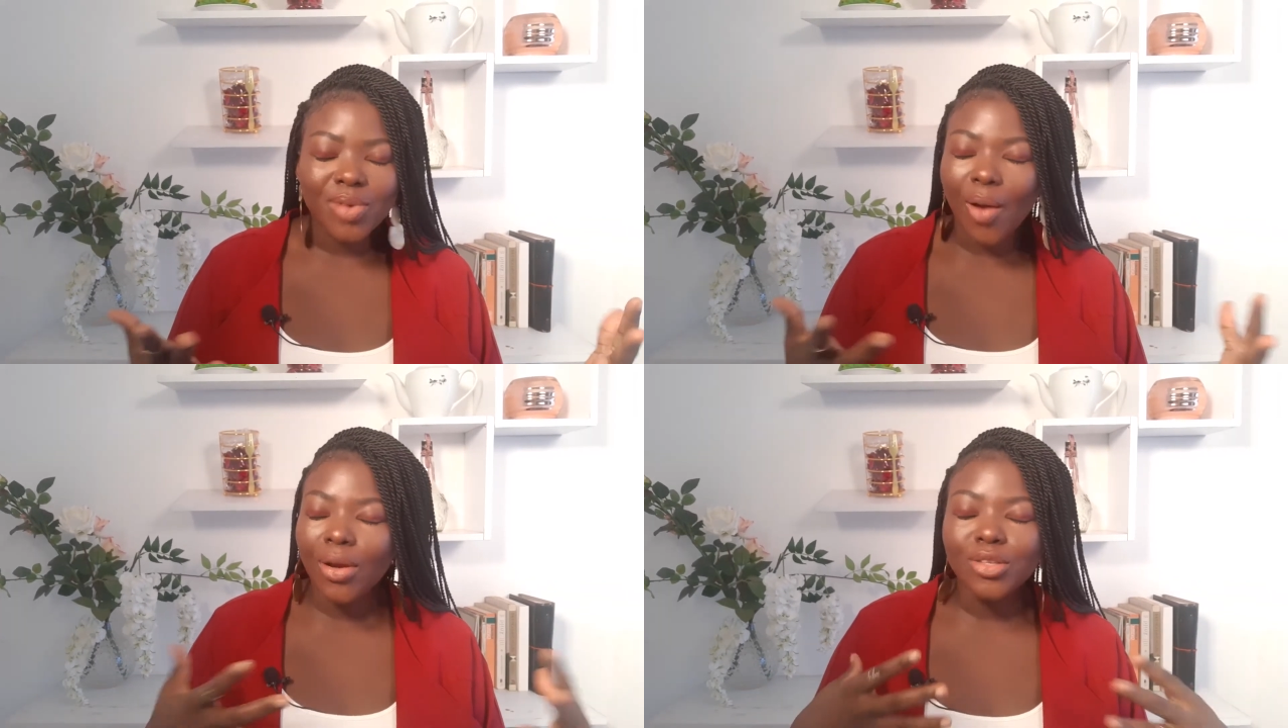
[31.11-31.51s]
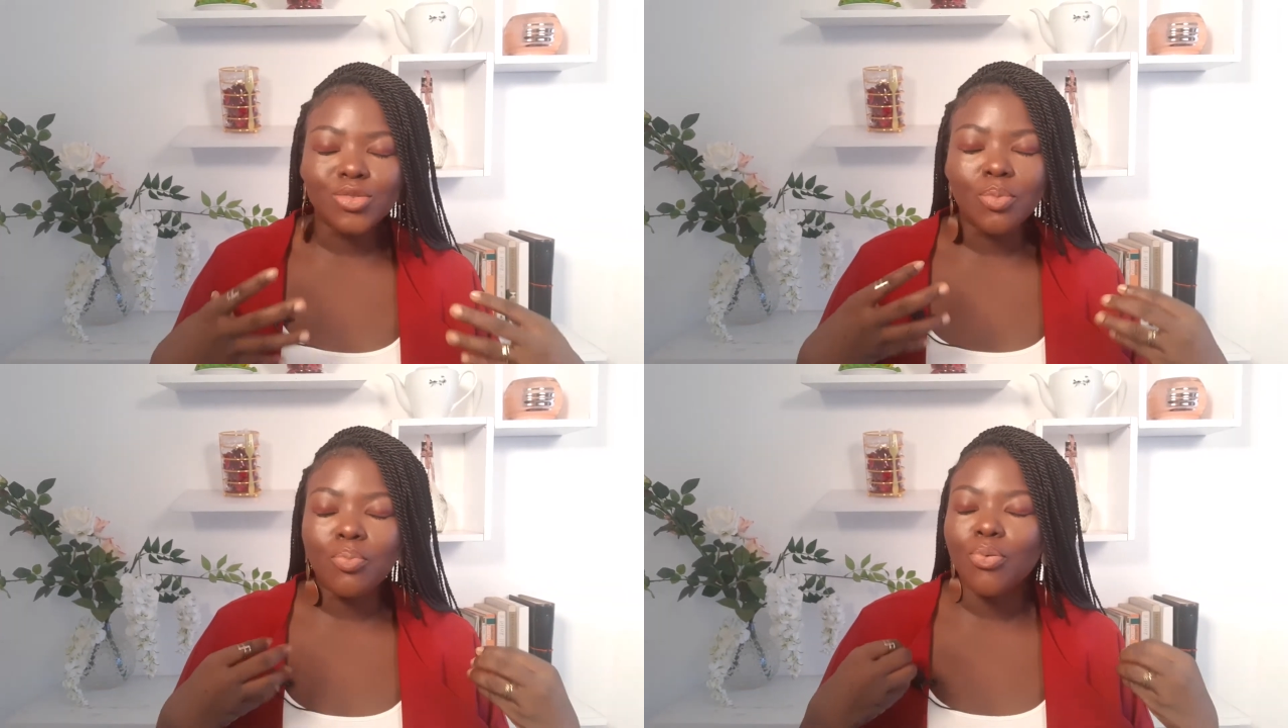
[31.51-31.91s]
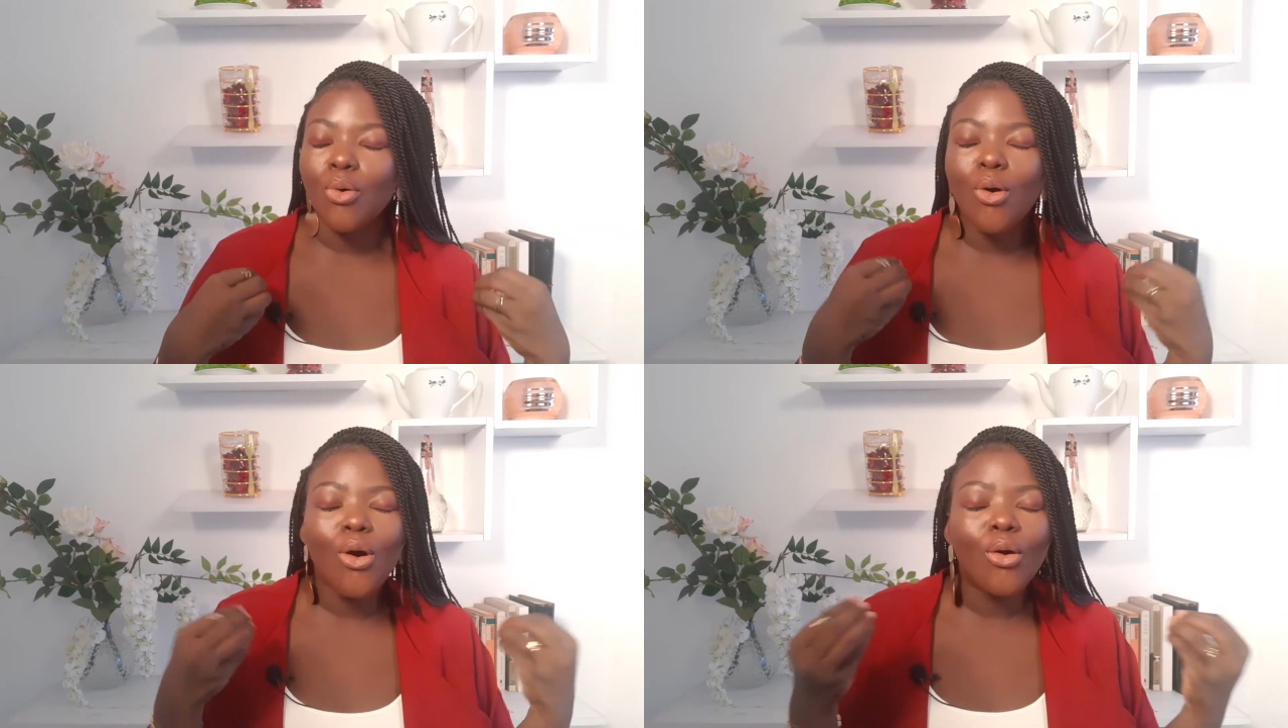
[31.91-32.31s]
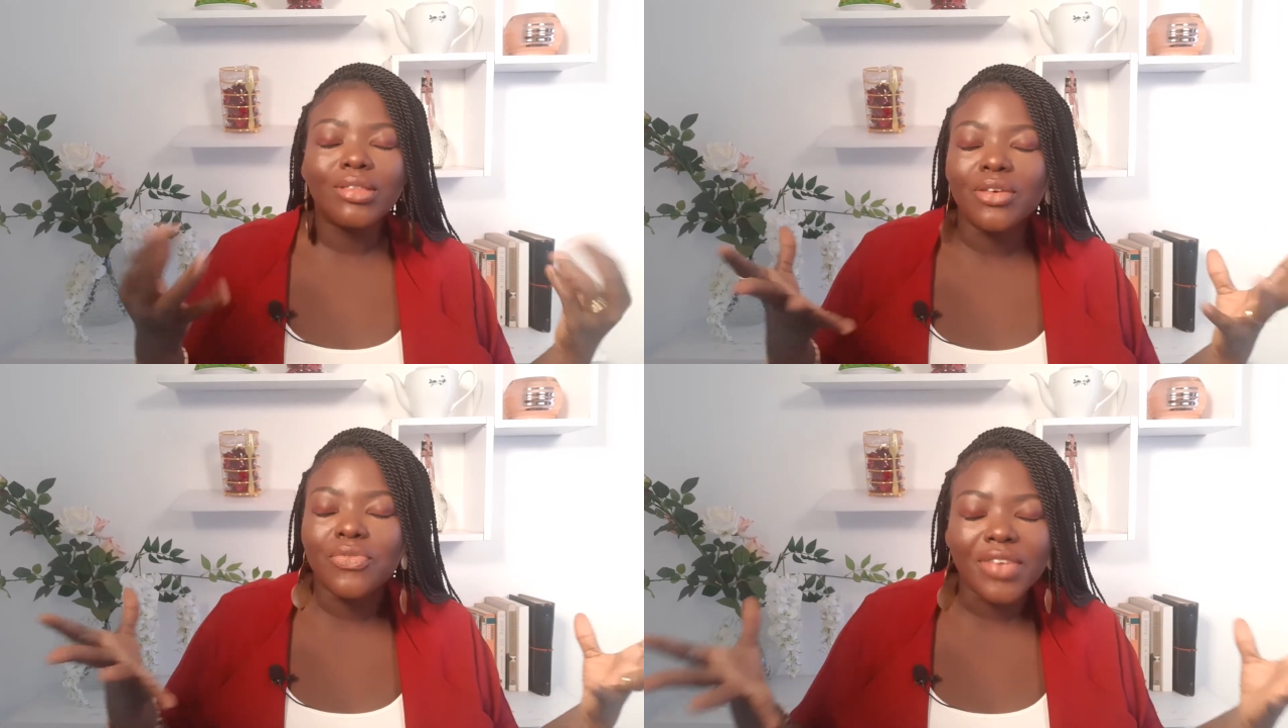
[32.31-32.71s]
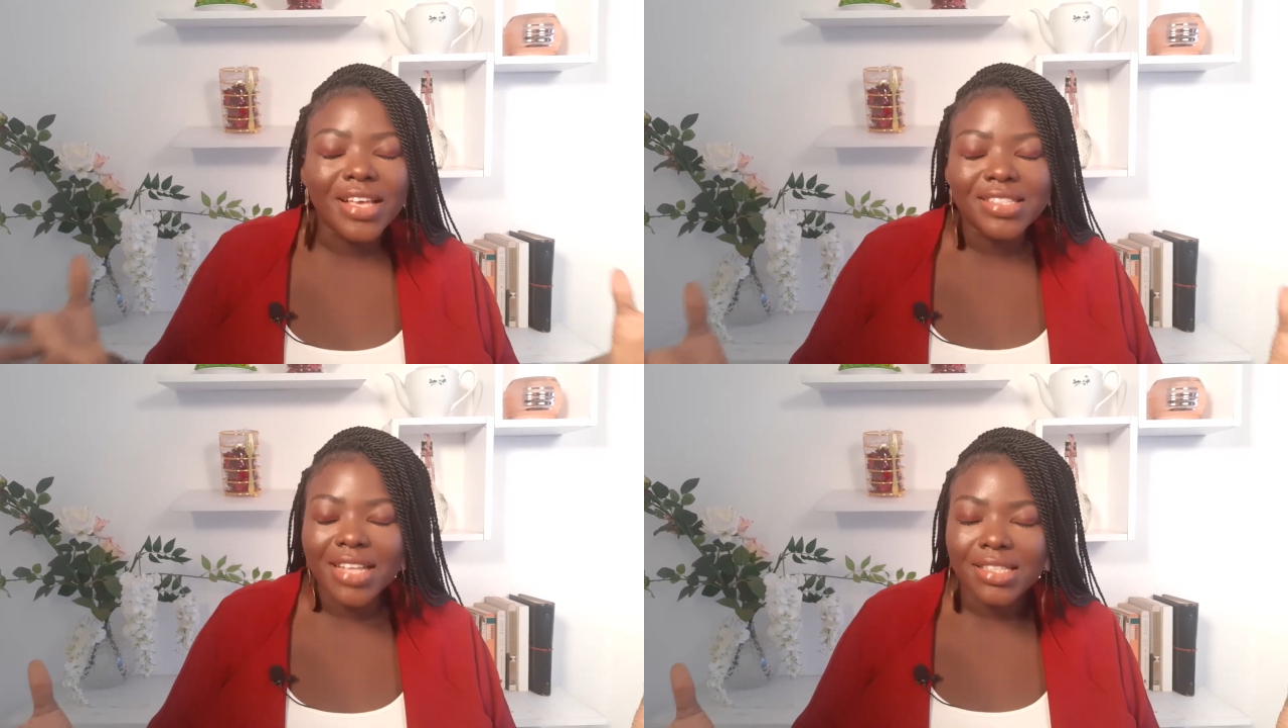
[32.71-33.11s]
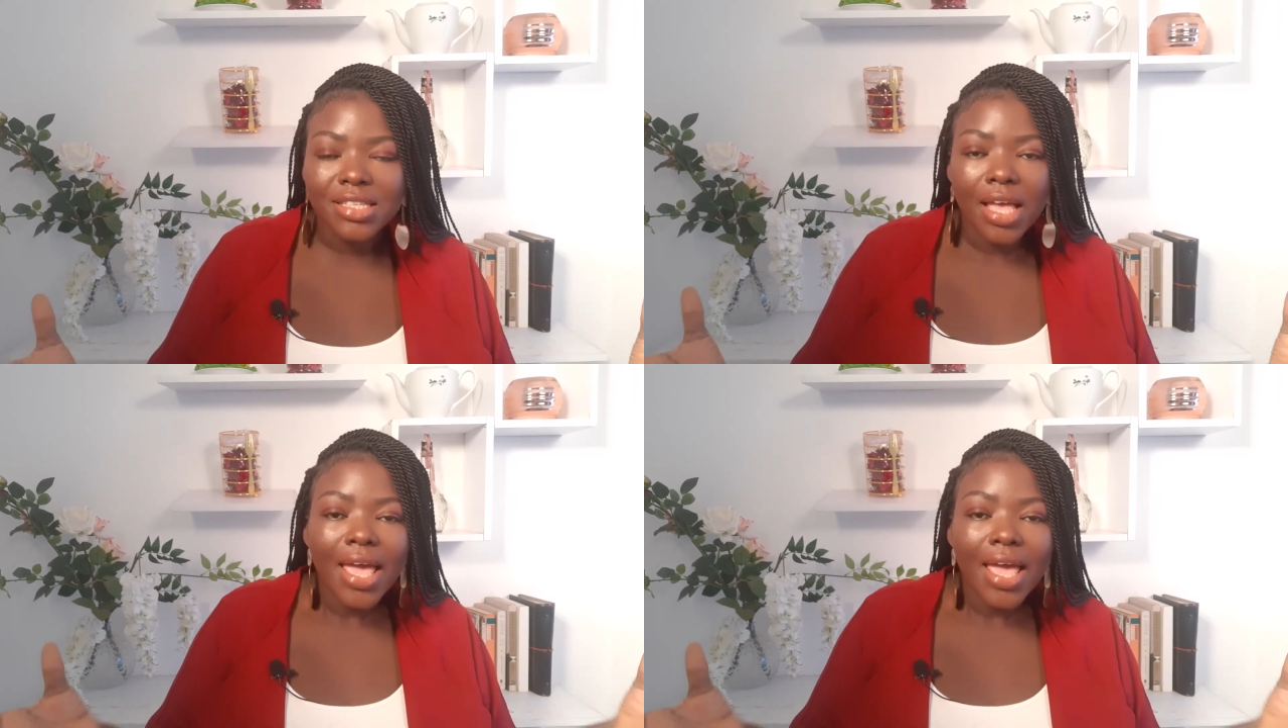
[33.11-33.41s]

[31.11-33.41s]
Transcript: We are going to pour all the fears that